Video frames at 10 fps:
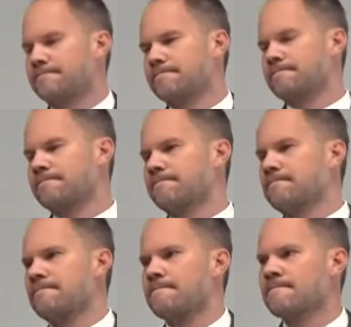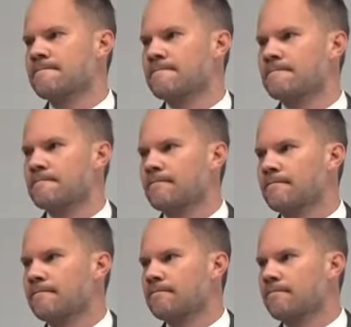[no speech]